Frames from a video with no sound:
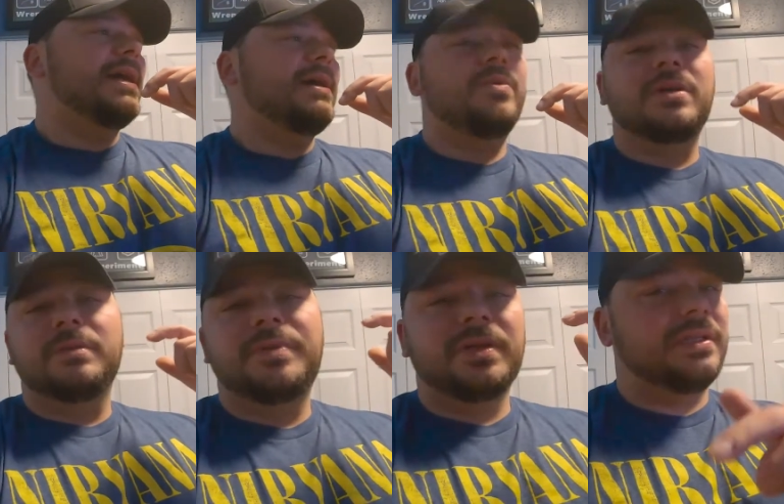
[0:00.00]
I
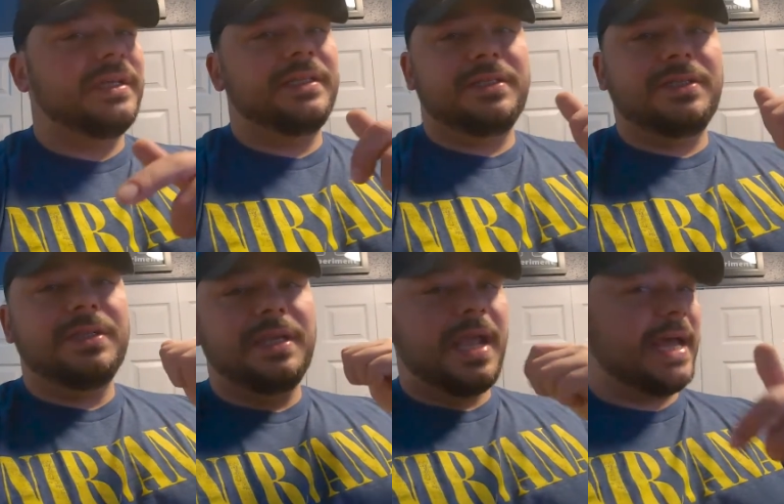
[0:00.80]
will put links to
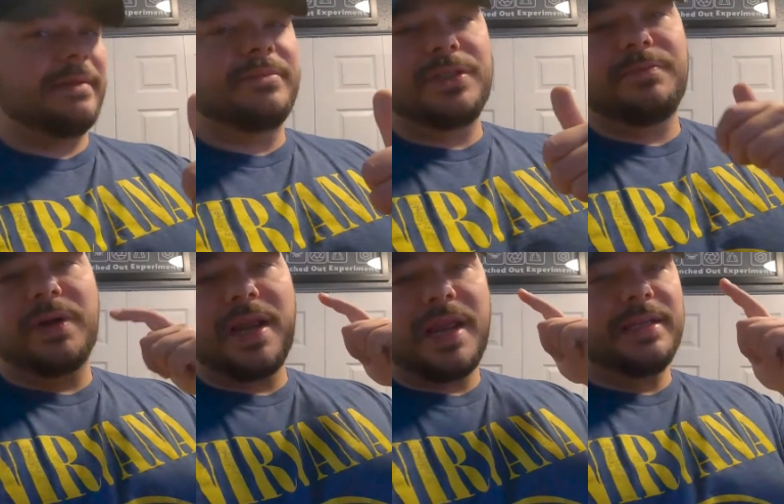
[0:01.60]
the Atom
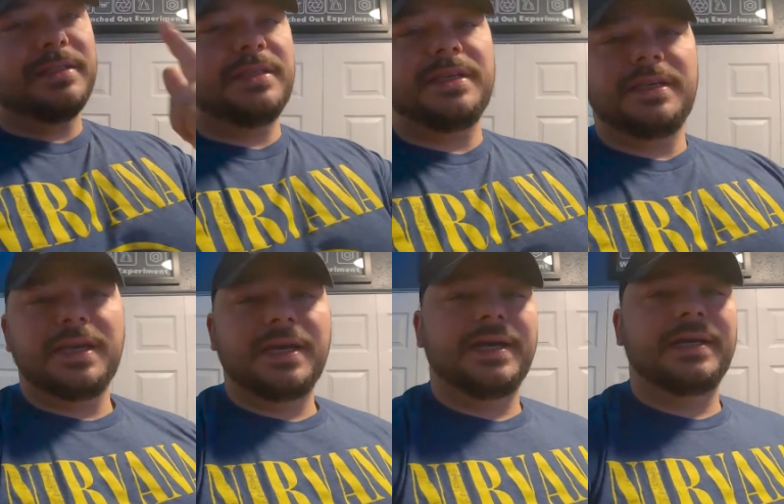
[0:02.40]
sprays, the
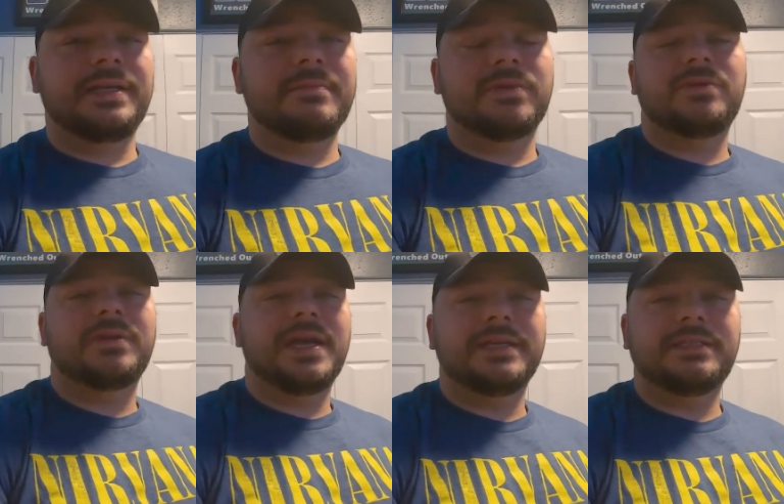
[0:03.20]
Chemical
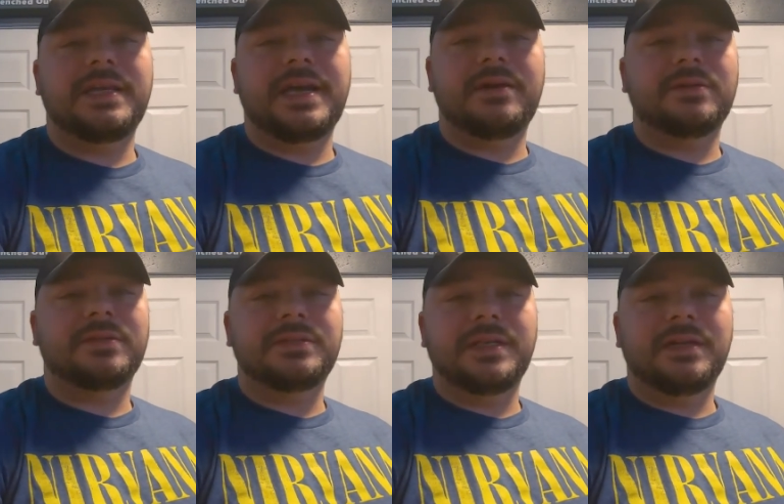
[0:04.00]
Guys
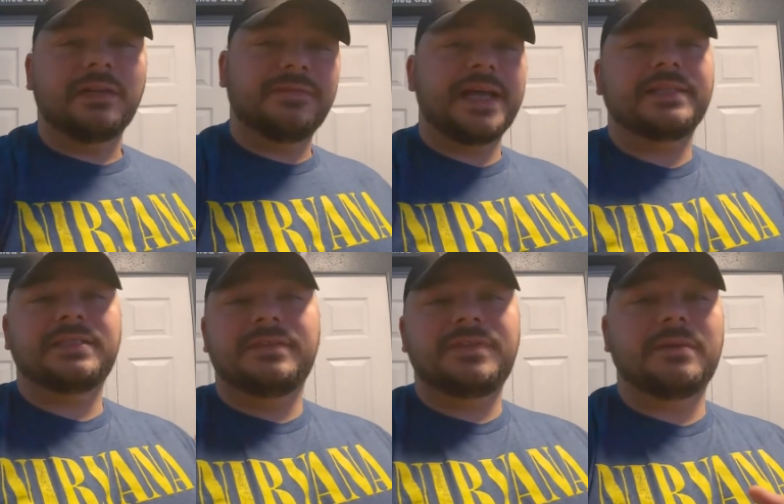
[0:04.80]
towels, and all of that
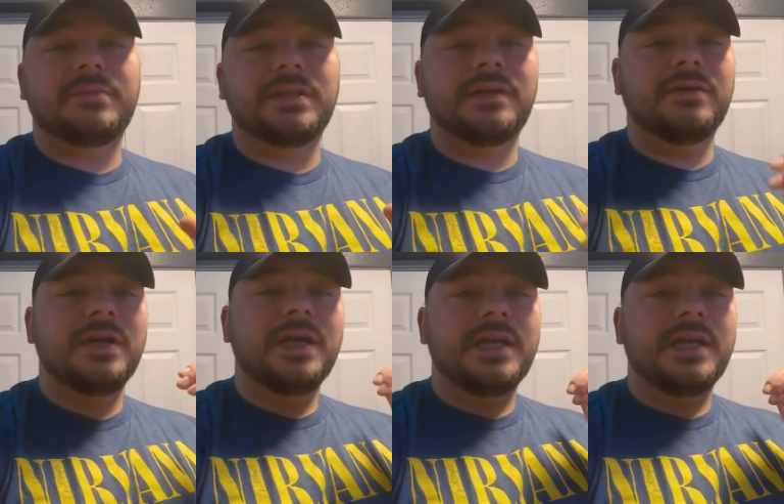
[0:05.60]
stuff down below.